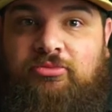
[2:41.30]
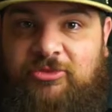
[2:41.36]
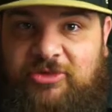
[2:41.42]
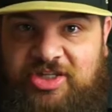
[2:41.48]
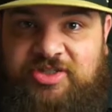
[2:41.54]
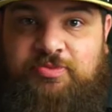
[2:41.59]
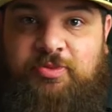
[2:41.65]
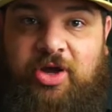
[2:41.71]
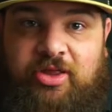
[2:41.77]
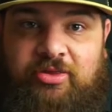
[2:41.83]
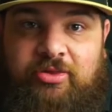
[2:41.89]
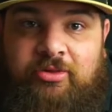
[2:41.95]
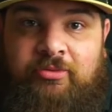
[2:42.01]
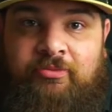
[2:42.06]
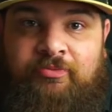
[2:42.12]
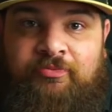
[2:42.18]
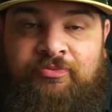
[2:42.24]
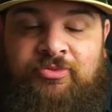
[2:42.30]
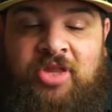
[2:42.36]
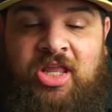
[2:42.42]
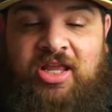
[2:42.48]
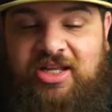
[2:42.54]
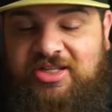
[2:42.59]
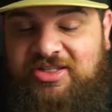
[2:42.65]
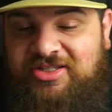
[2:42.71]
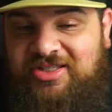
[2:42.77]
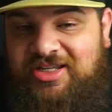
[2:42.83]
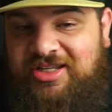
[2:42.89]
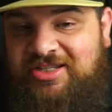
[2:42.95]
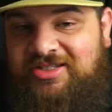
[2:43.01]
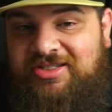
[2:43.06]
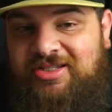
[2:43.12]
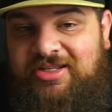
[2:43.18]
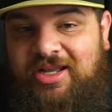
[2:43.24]
this month? Is
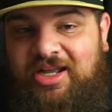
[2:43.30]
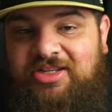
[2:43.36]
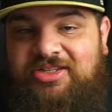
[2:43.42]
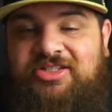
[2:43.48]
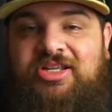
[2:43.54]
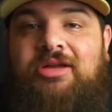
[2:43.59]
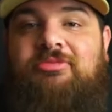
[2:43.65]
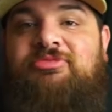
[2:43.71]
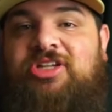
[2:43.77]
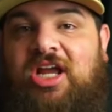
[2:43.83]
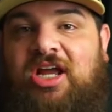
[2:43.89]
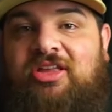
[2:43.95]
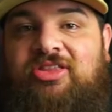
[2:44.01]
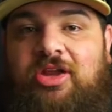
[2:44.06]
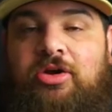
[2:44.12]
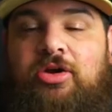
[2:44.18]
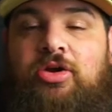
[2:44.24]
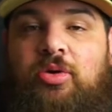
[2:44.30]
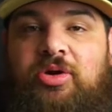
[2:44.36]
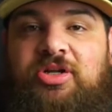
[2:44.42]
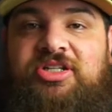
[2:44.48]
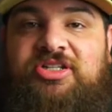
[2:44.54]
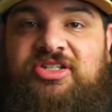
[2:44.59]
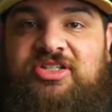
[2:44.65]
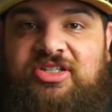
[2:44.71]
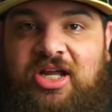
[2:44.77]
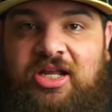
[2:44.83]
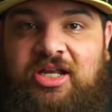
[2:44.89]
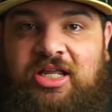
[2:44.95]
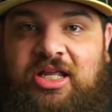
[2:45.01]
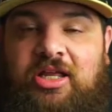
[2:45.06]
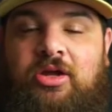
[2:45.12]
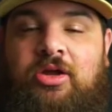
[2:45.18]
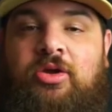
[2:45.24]
this a subject that you're going to
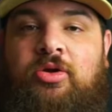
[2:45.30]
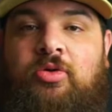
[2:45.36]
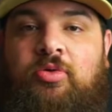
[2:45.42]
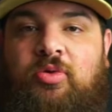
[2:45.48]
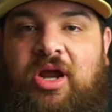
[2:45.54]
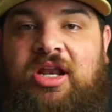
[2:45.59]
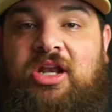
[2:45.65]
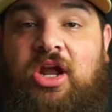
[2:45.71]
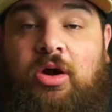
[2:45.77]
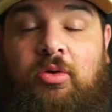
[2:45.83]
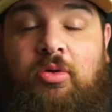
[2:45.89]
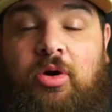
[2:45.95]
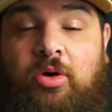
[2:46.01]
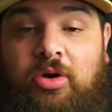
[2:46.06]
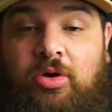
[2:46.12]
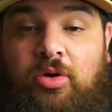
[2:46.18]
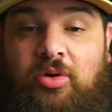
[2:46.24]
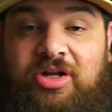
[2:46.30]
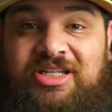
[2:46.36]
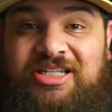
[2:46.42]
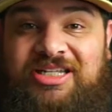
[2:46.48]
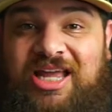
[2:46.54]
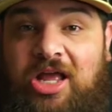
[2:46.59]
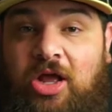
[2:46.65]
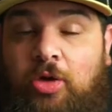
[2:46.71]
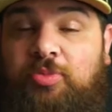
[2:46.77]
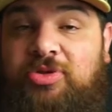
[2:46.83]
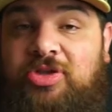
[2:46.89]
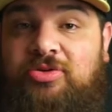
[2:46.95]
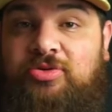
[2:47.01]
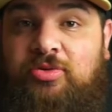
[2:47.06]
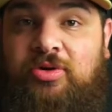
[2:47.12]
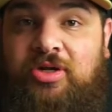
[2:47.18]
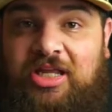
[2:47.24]
study right now, or going to help
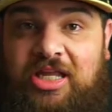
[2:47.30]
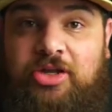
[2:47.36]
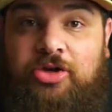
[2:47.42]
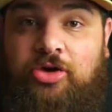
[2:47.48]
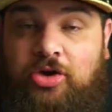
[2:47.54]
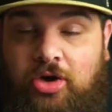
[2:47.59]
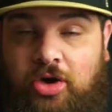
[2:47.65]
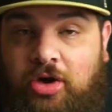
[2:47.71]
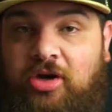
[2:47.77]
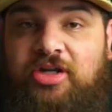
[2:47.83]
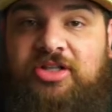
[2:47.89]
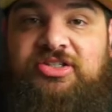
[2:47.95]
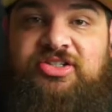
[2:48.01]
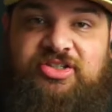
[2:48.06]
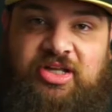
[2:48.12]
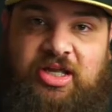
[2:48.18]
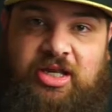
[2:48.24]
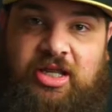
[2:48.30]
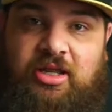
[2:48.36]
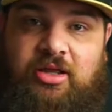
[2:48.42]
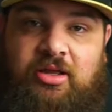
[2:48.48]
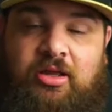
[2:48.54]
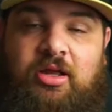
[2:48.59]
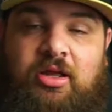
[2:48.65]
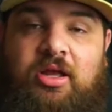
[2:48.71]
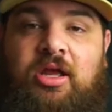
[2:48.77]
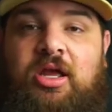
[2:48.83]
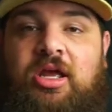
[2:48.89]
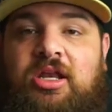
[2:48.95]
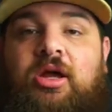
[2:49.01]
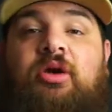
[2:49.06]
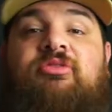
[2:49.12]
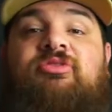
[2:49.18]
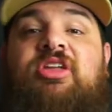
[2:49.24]
you in your current study?
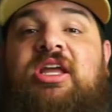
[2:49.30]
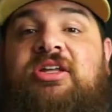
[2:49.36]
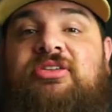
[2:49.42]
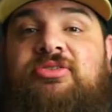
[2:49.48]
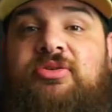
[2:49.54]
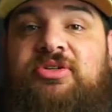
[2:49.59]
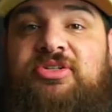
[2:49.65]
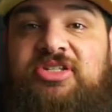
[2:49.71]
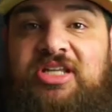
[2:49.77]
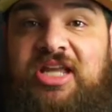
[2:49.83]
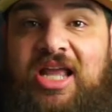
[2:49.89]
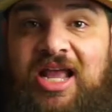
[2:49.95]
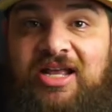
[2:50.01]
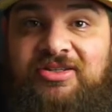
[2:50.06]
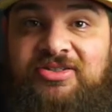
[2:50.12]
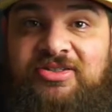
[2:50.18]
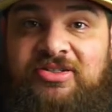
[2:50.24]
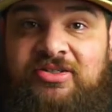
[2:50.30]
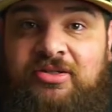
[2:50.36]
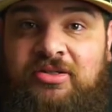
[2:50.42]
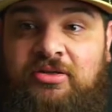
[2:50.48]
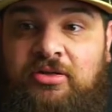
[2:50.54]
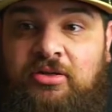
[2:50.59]
Now, if the answer is yes,